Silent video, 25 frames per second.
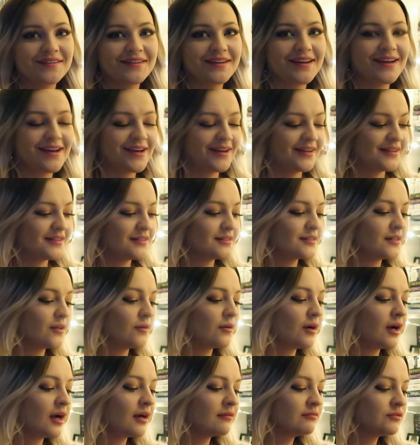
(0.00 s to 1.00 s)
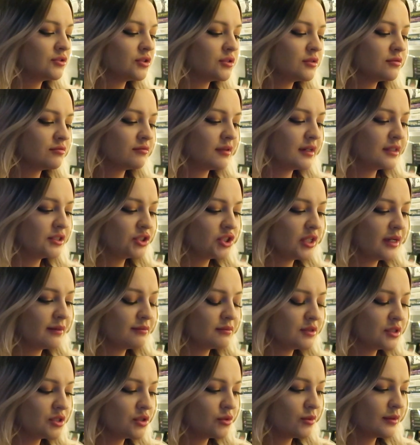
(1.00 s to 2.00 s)
Okay, so I've just read
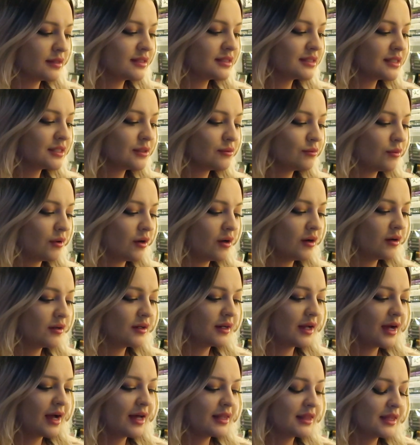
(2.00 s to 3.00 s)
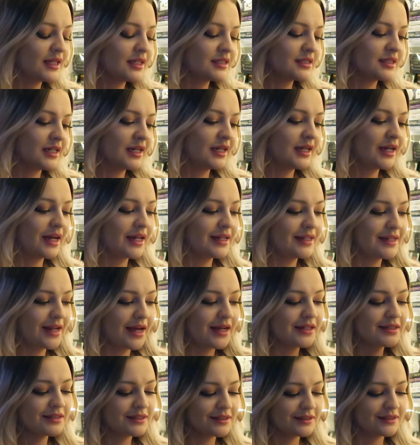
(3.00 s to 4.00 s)
chapter 21 and there's like a
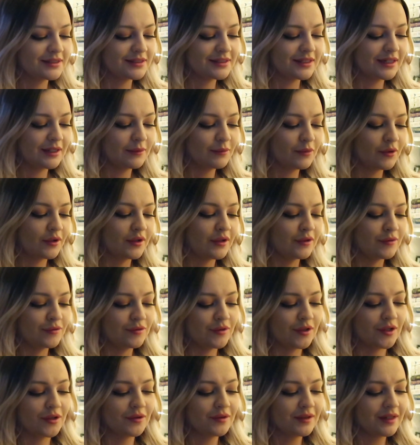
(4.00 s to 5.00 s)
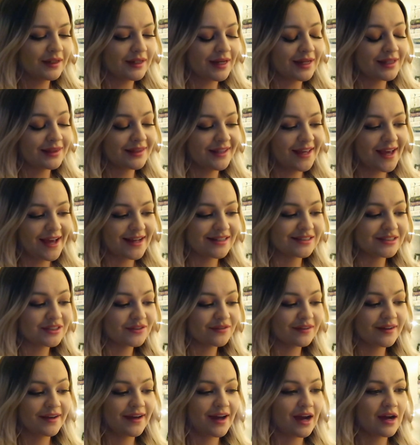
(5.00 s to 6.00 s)
Nesta's like point of view like at the end
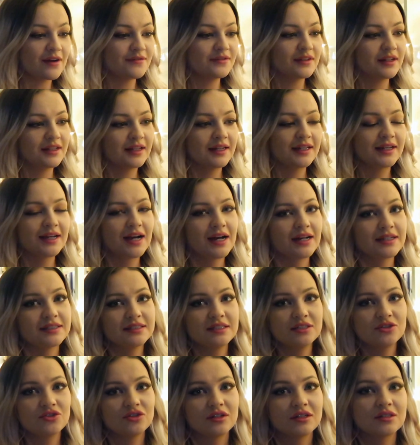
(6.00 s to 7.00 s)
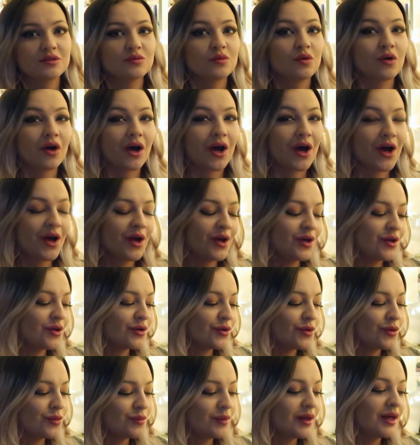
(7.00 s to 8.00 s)
of it after like Cassian tried to walk her
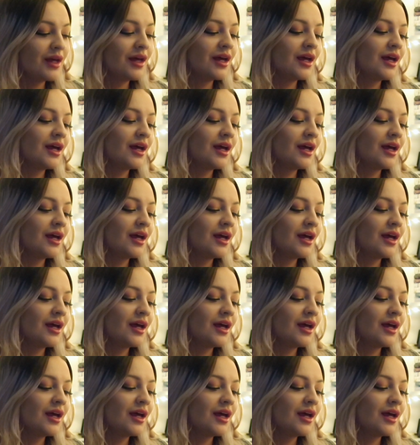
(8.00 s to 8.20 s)
home